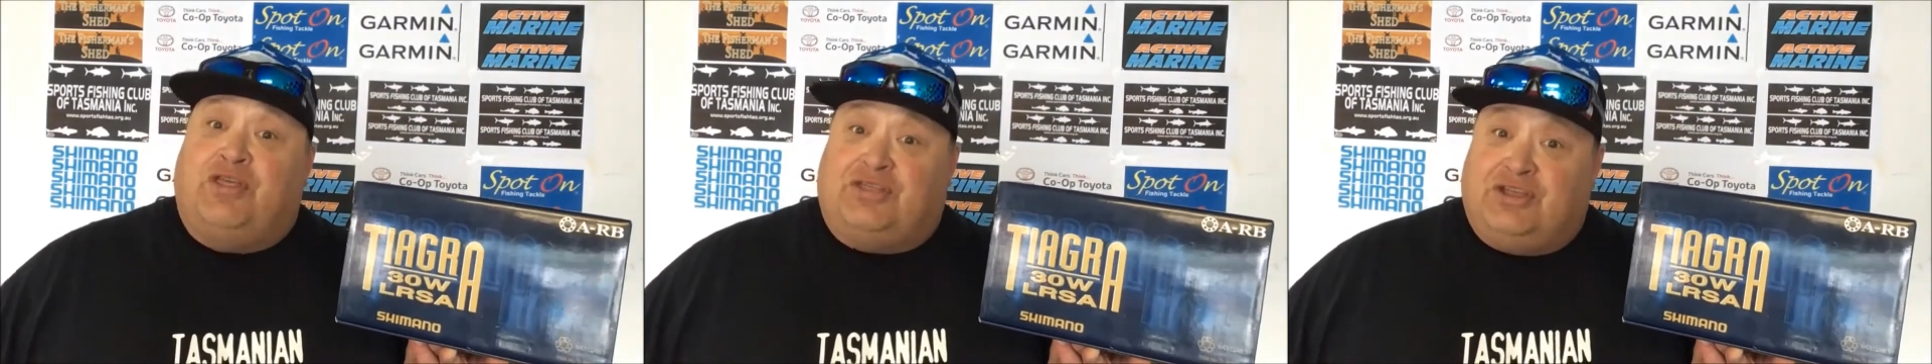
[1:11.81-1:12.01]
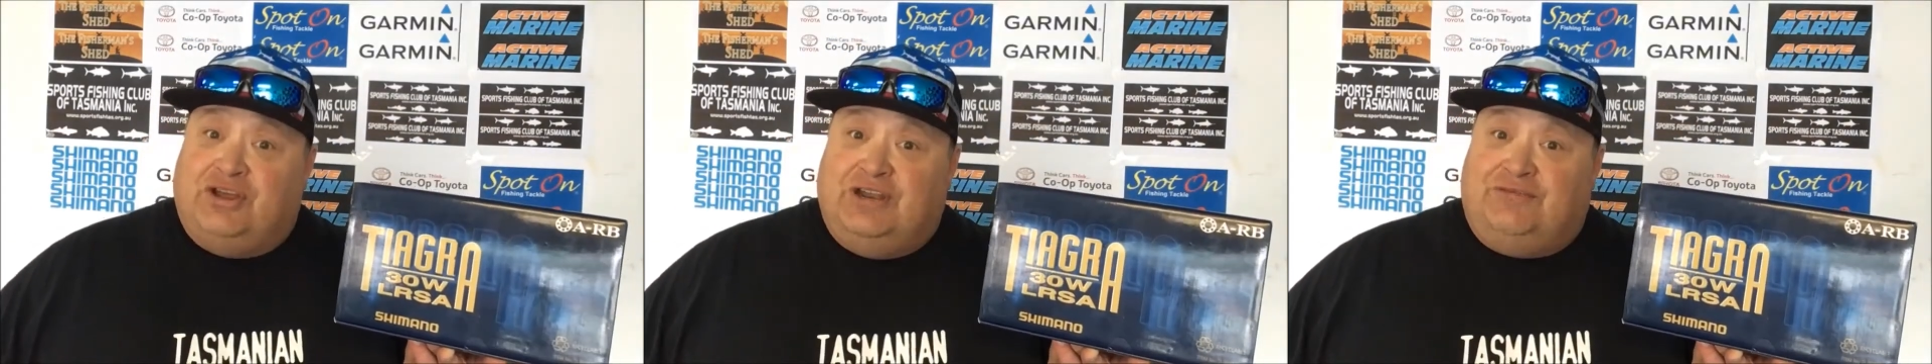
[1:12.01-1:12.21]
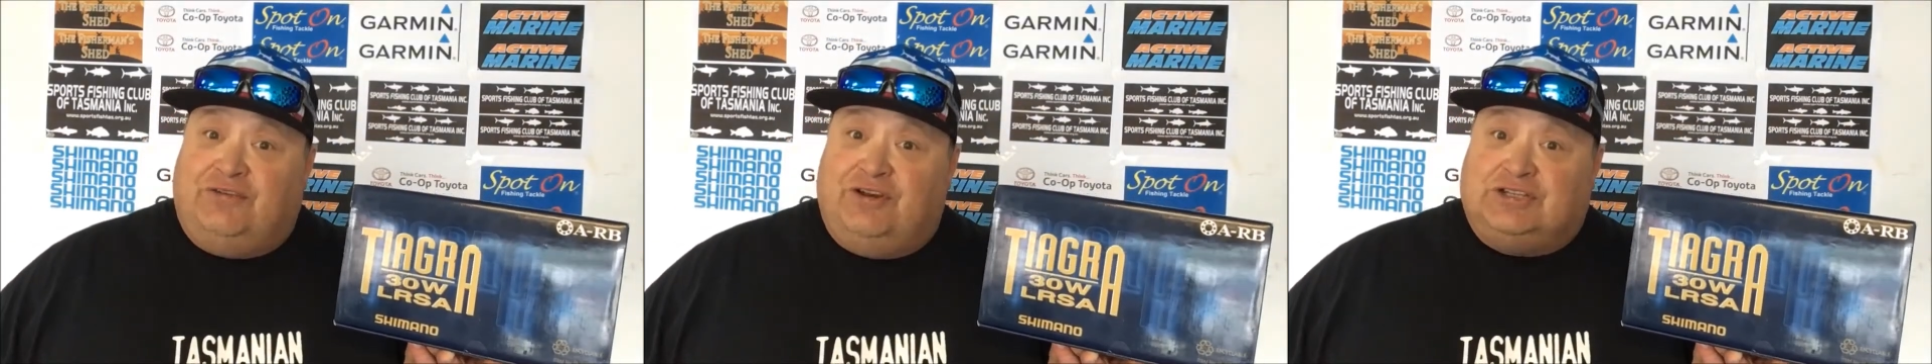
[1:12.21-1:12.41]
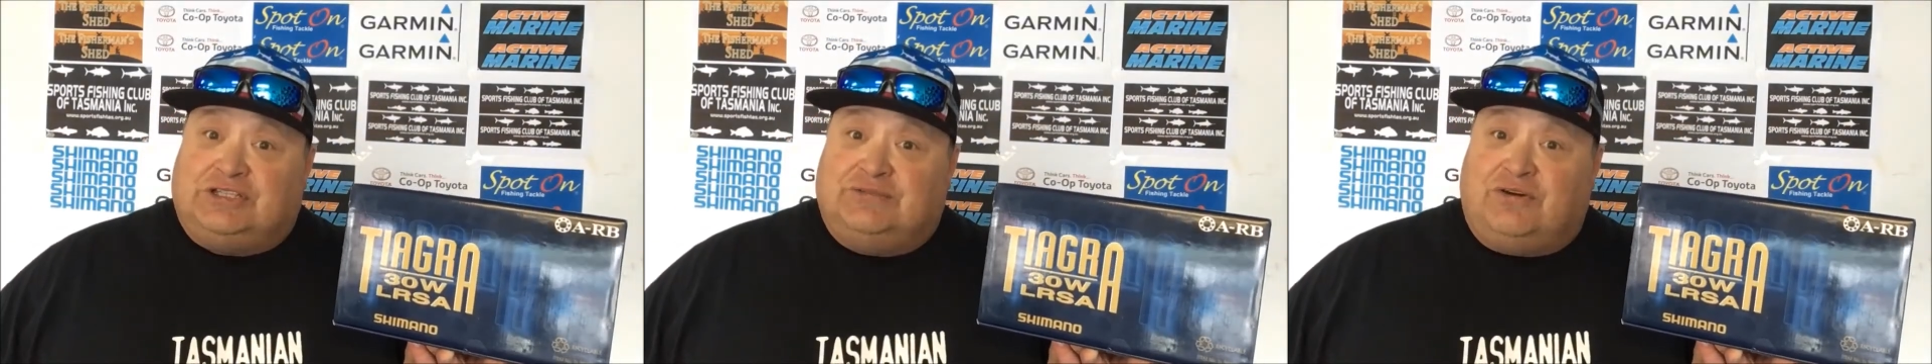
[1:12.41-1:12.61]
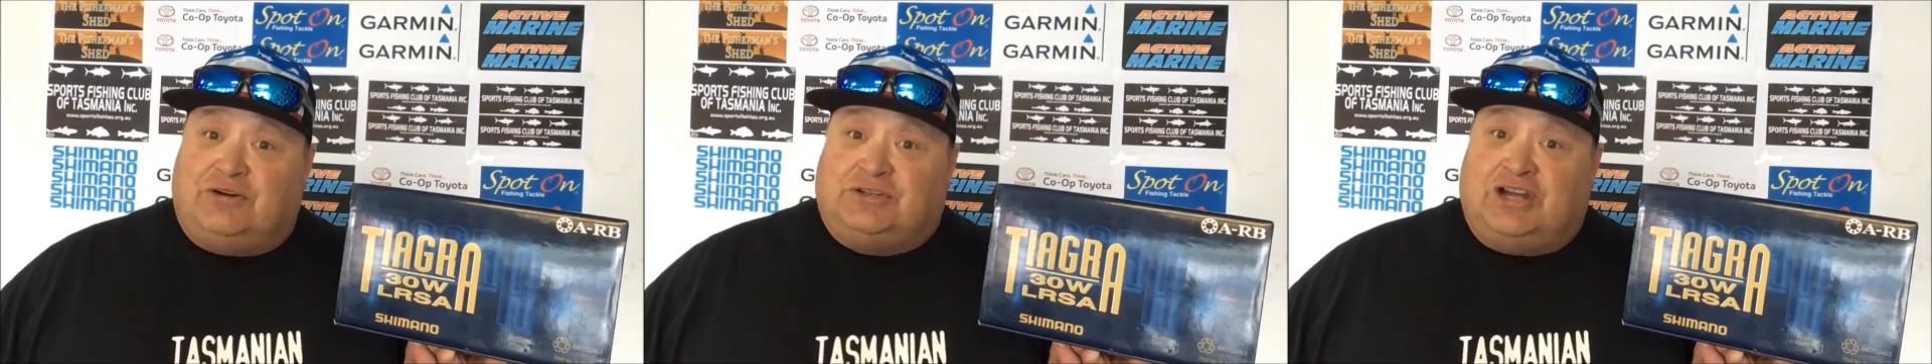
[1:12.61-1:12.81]
31st
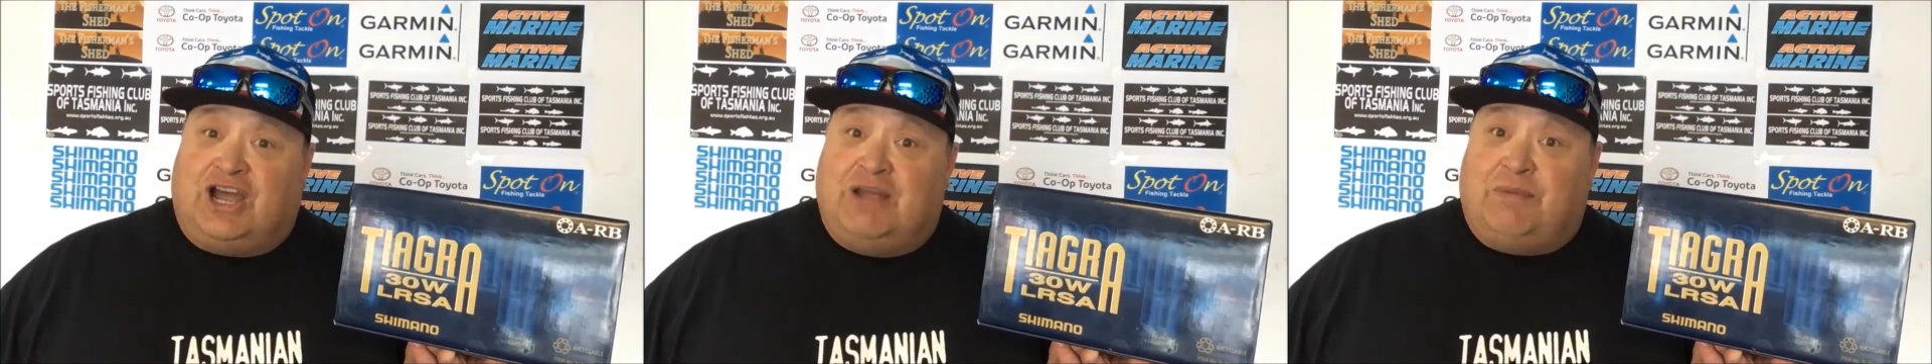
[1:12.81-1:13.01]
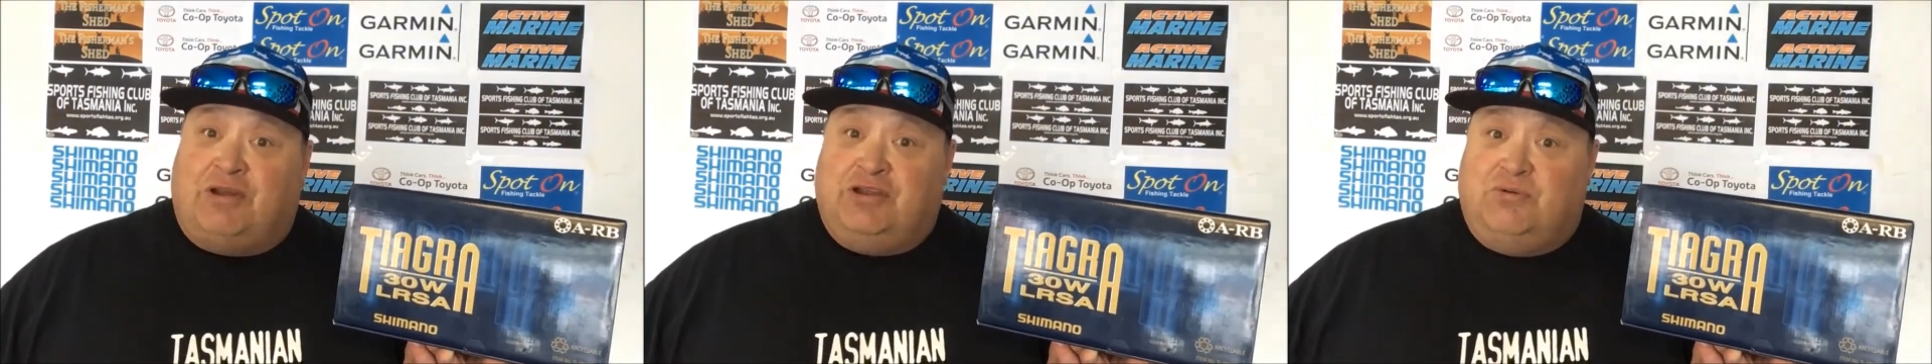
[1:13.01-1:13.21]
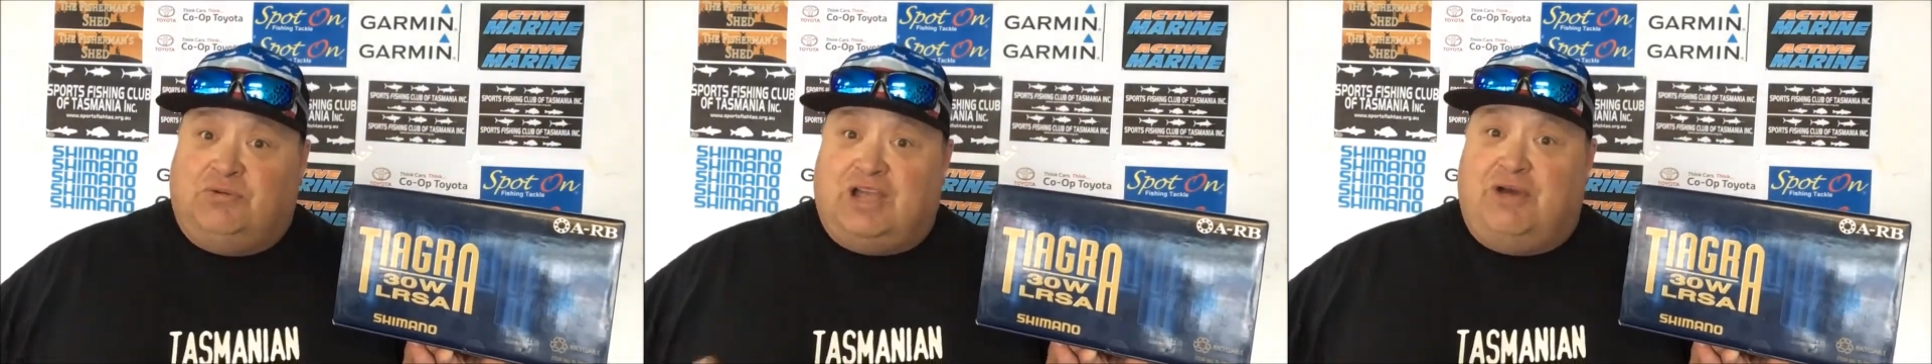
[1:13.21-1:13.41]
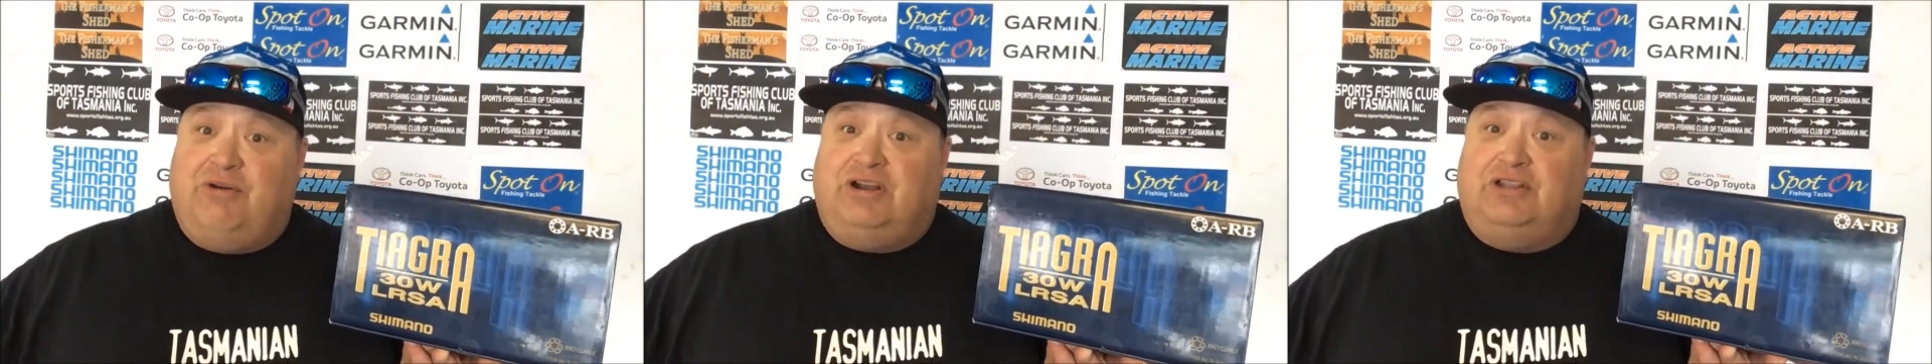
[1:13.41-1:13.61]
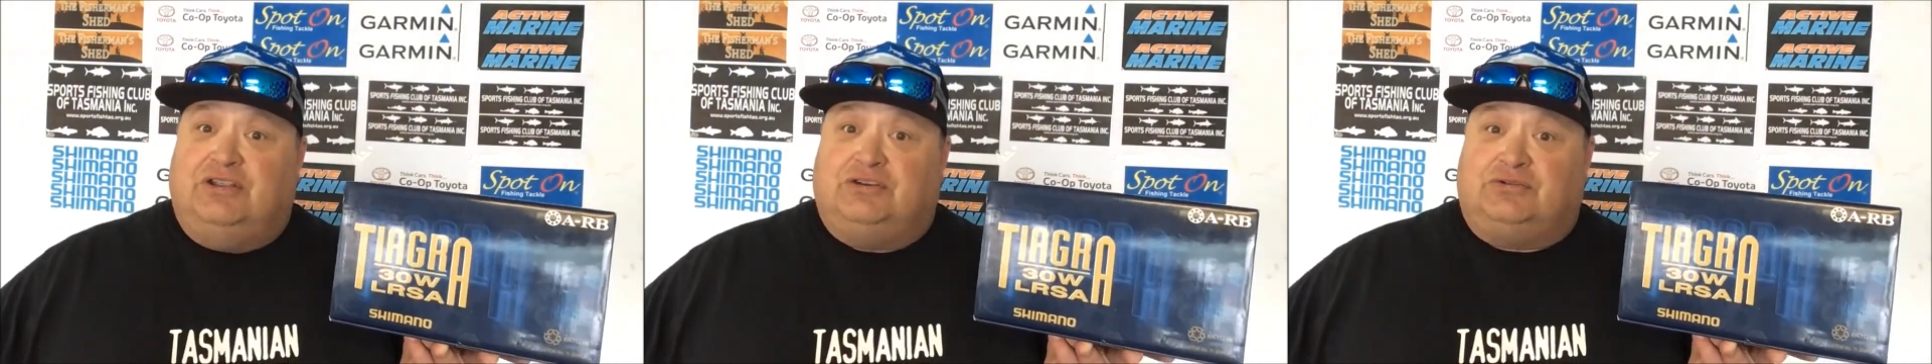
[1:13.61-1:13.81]
of October. You'll go
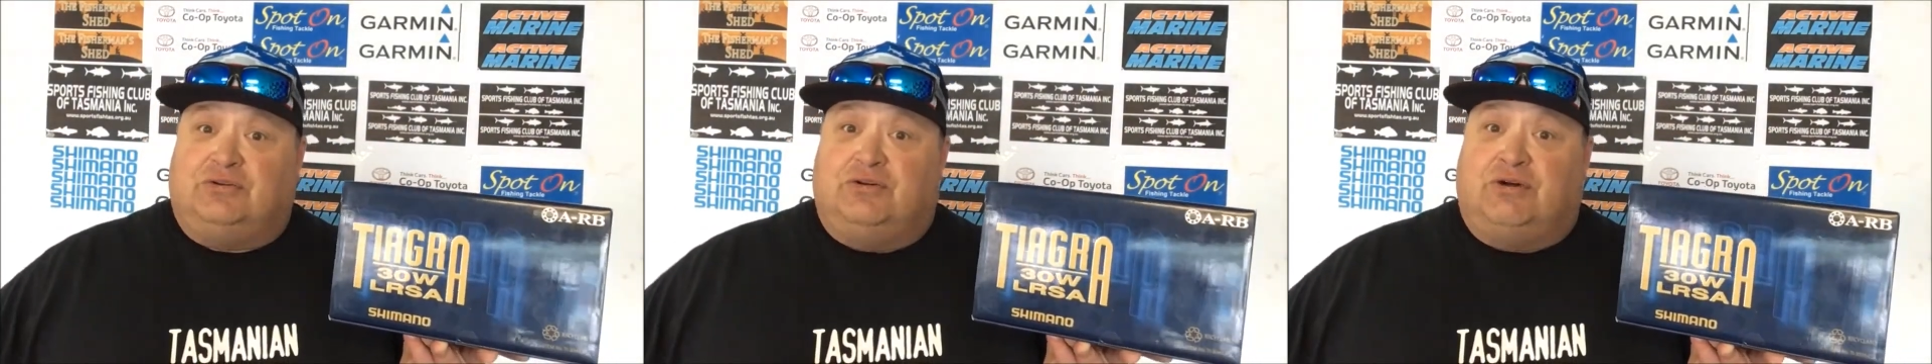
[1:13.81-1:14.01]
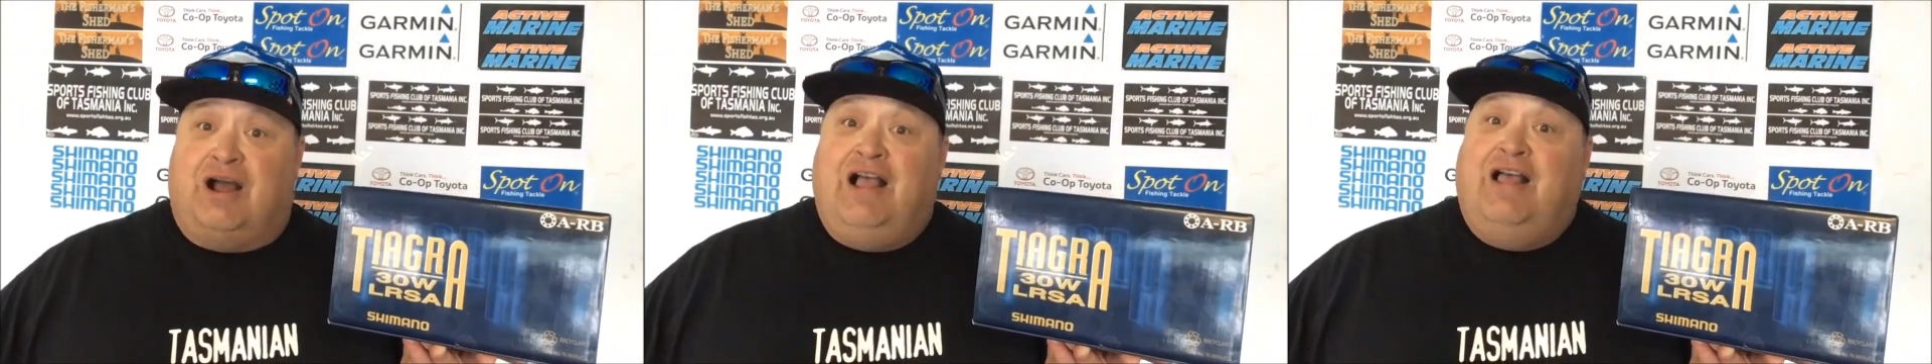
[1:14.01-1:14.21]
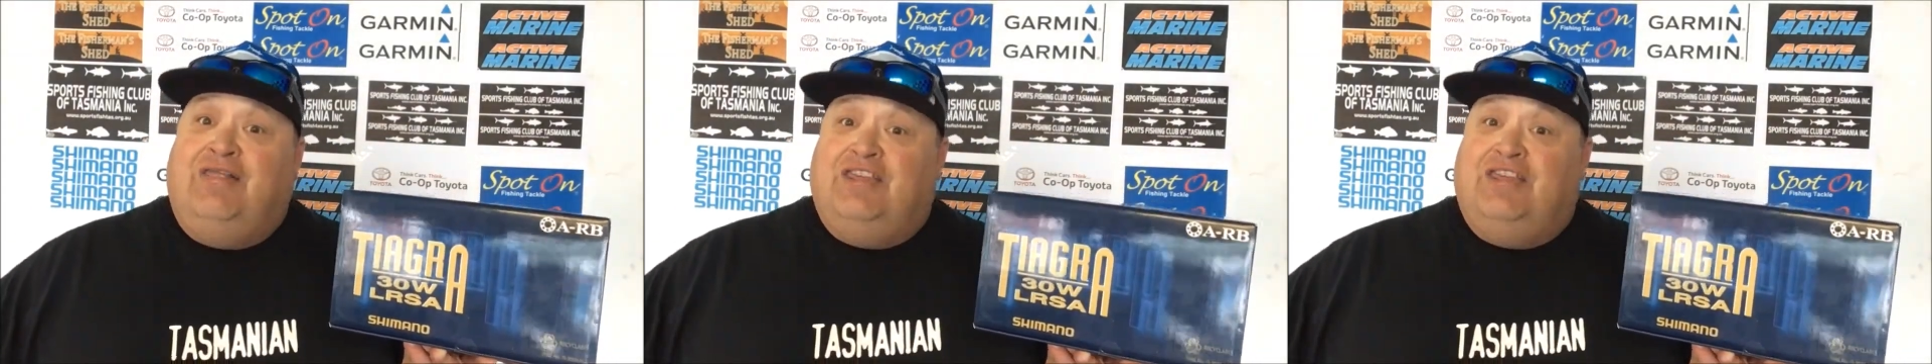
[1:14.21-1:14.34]
into the draw.